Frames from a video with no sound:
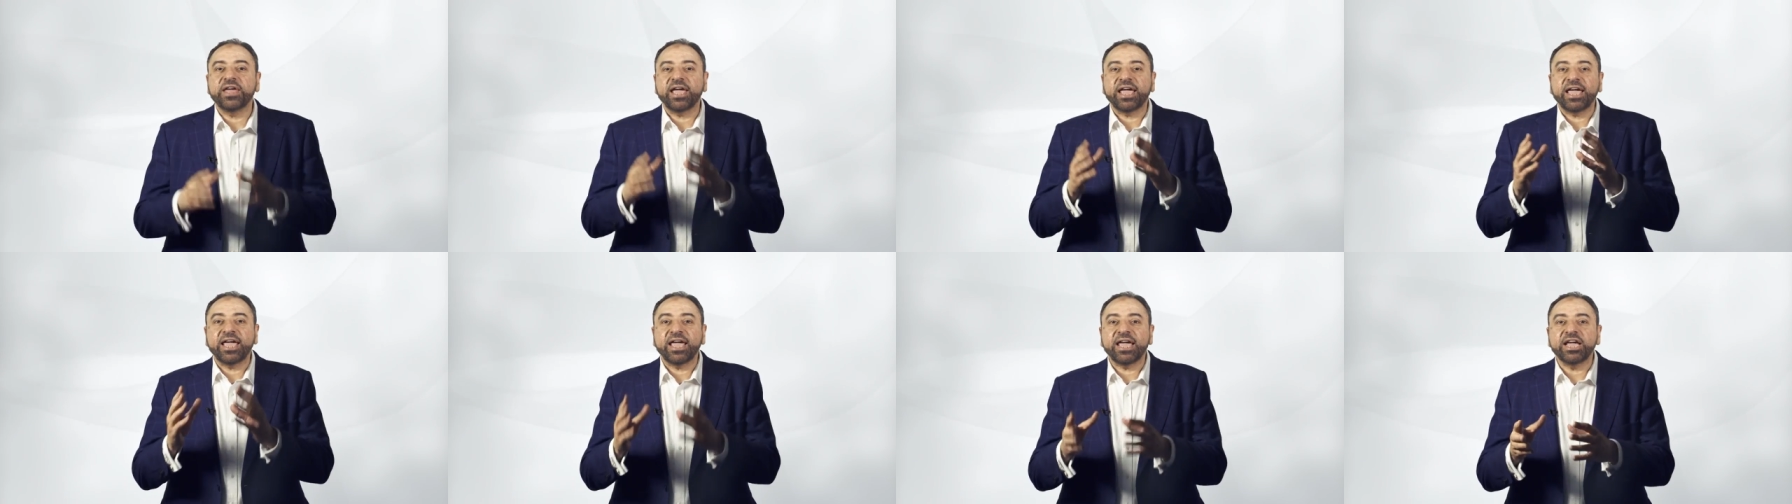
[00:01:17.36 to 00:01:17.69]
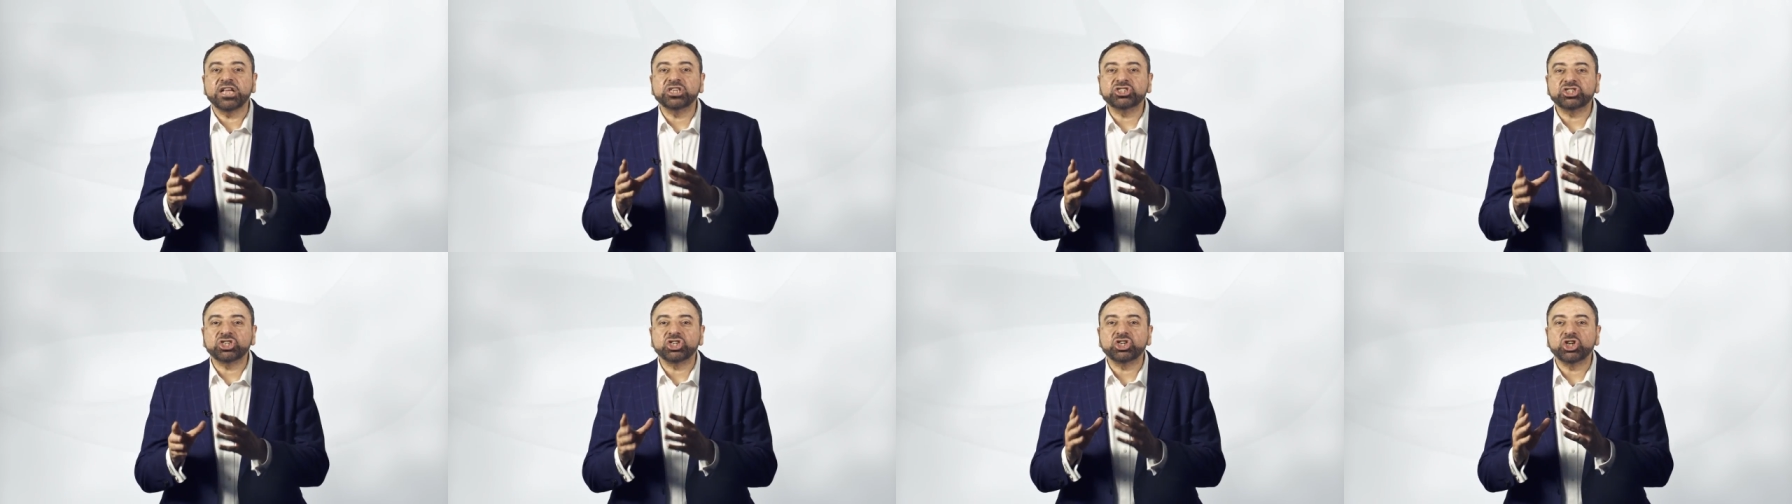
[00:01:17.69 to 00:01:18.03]
The
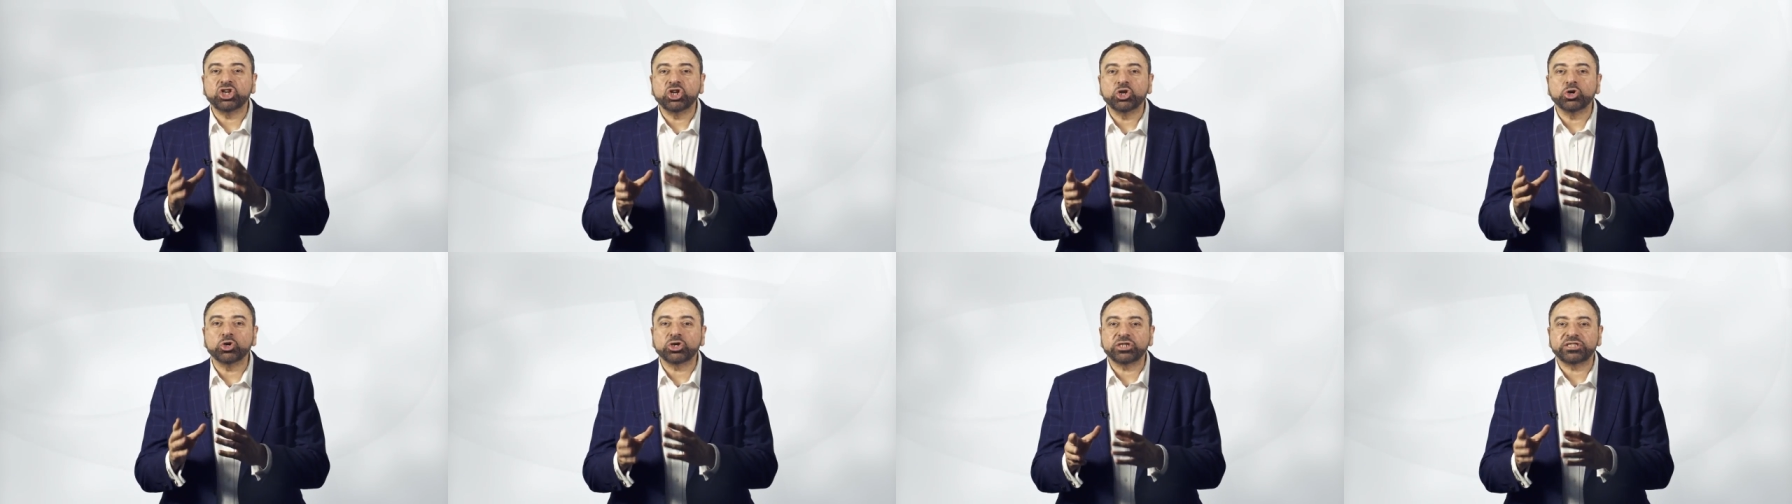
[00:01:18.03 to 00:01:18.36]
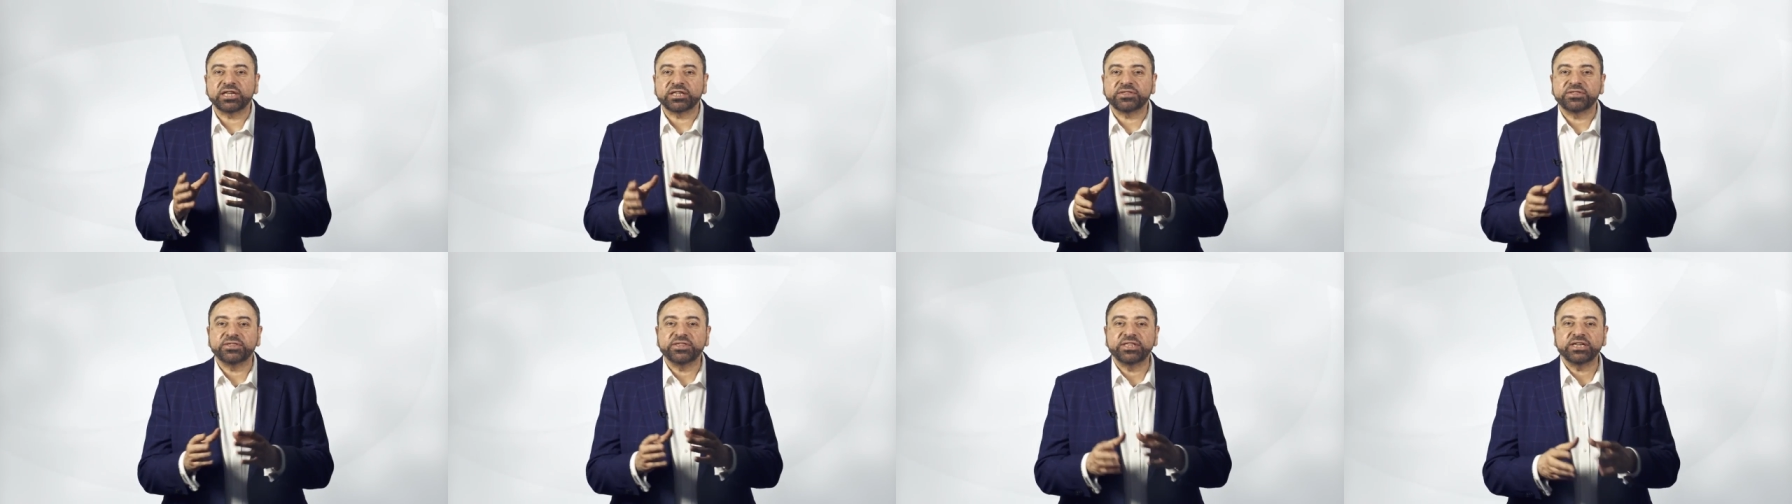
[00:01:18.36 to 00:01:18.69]
angel
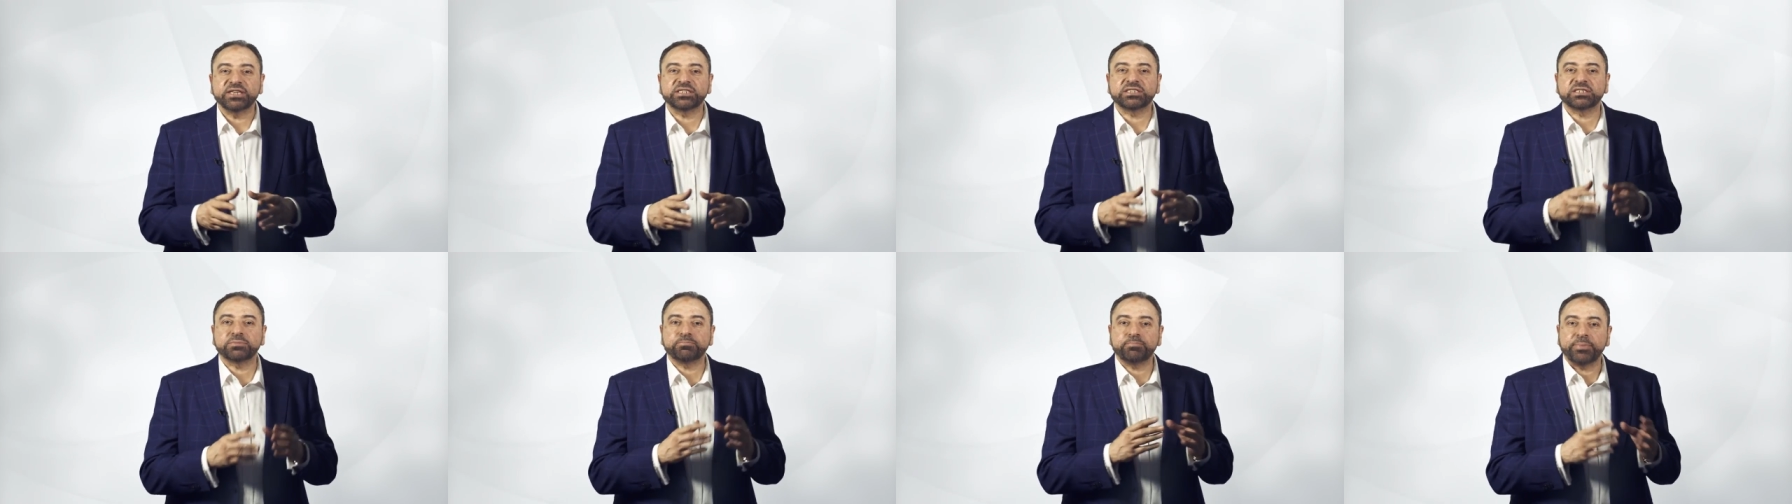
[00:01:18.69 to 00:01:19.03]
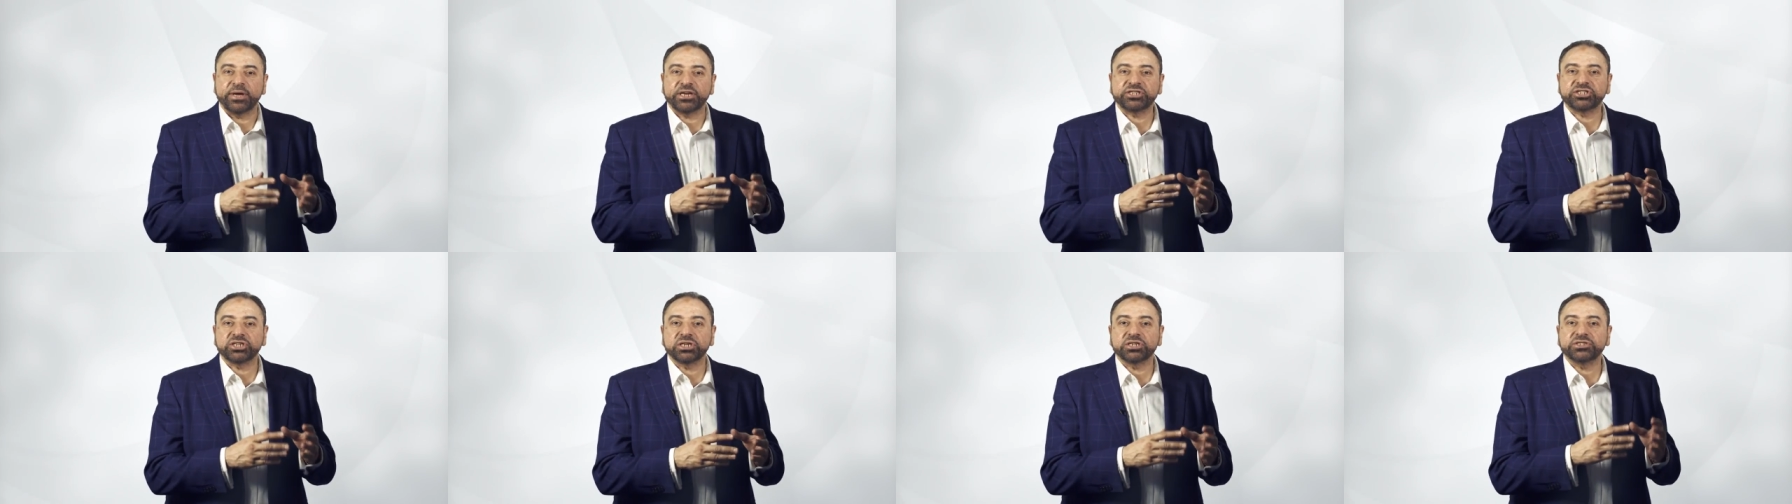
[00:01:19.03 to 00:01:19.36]
looked at this
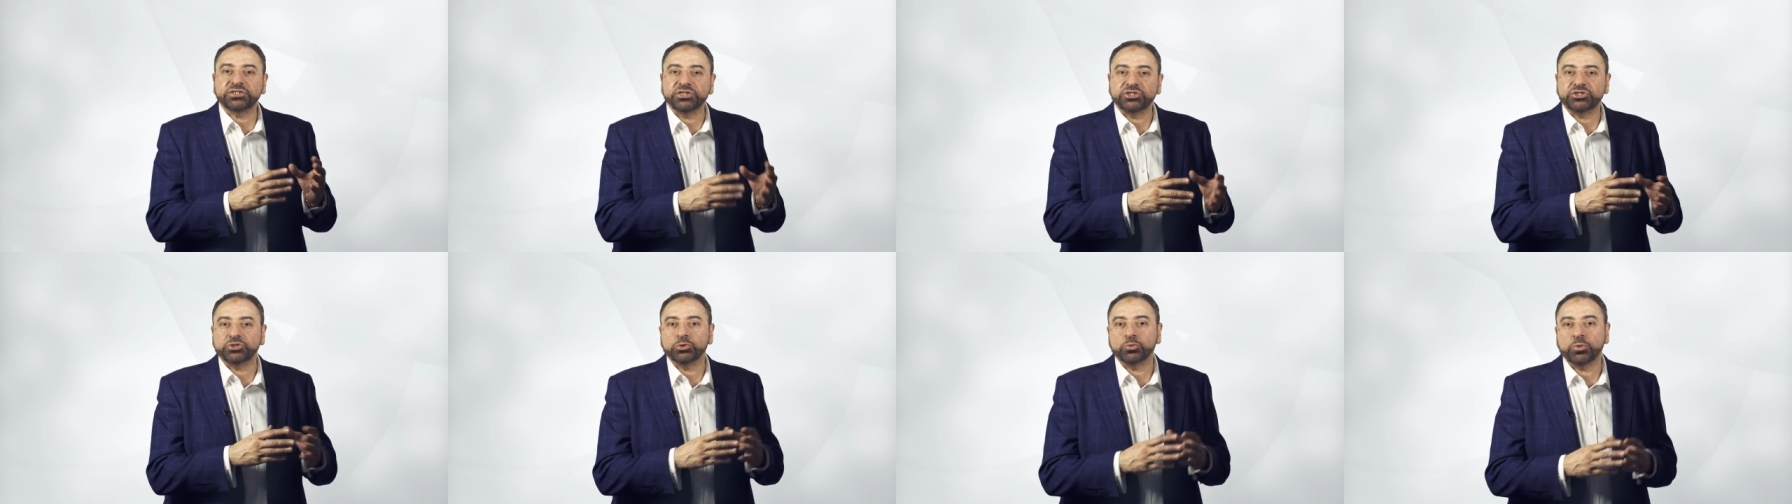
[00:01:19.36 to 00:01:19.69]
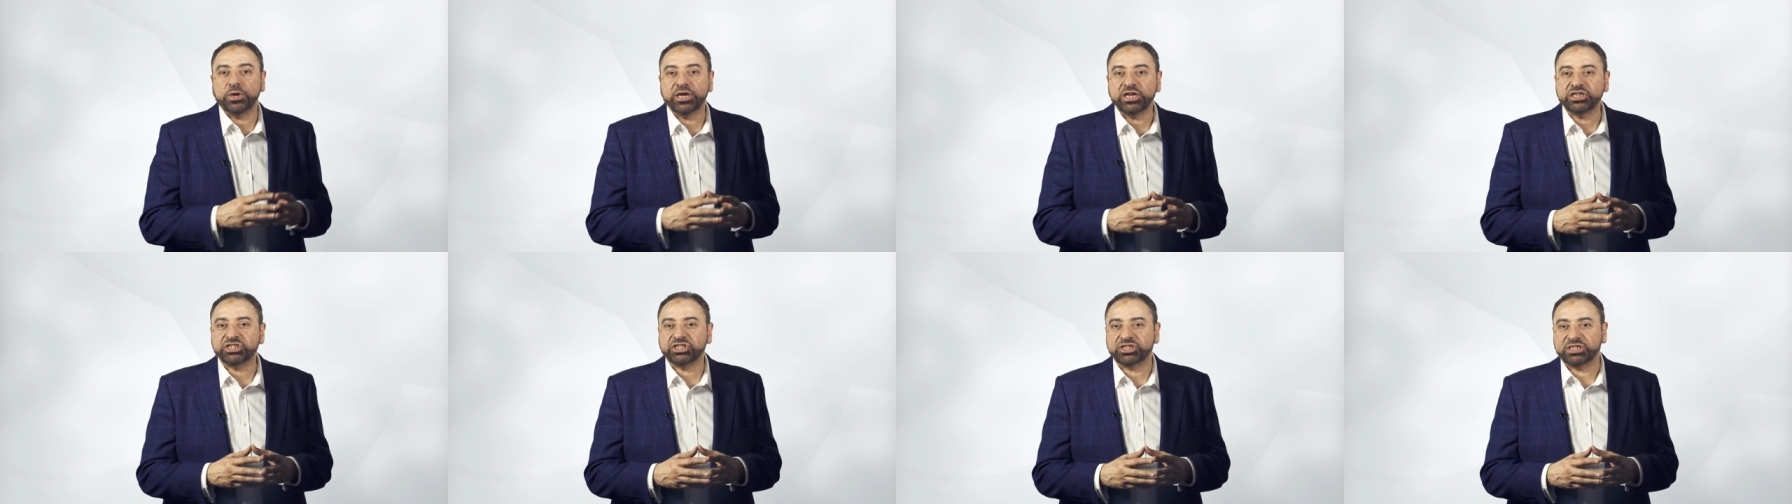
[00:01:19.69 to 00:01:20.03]
special
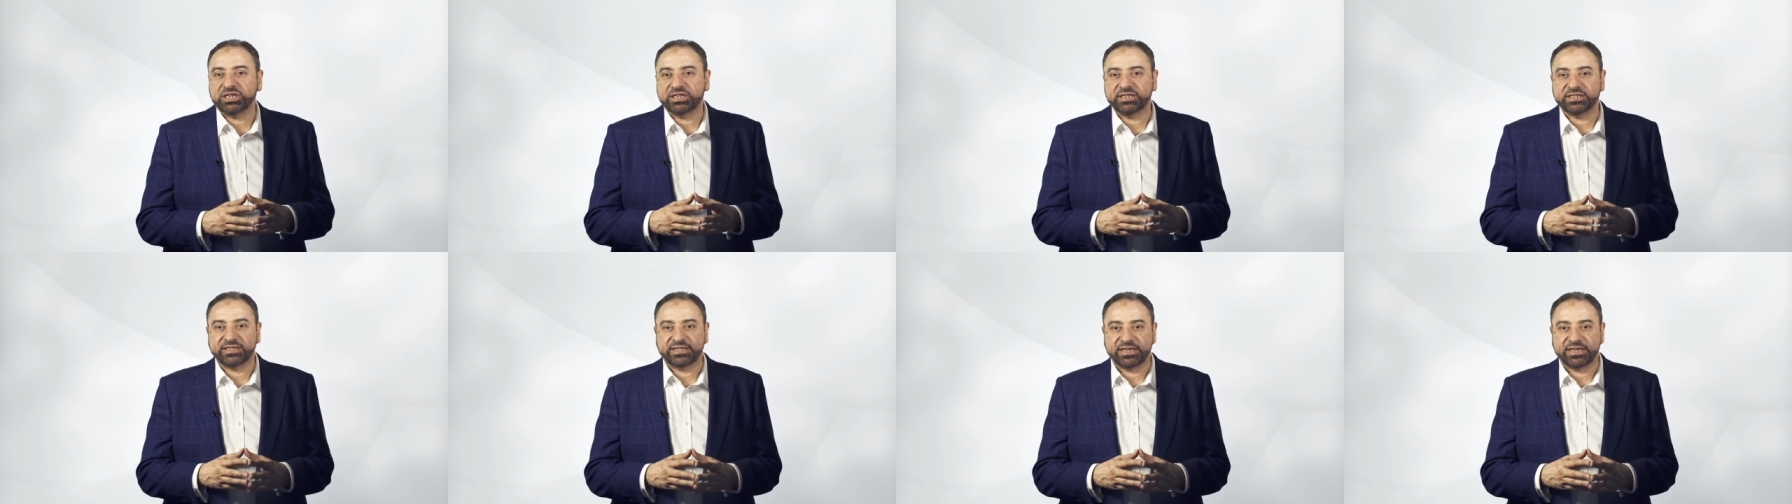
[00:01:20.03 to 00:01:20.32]
situation and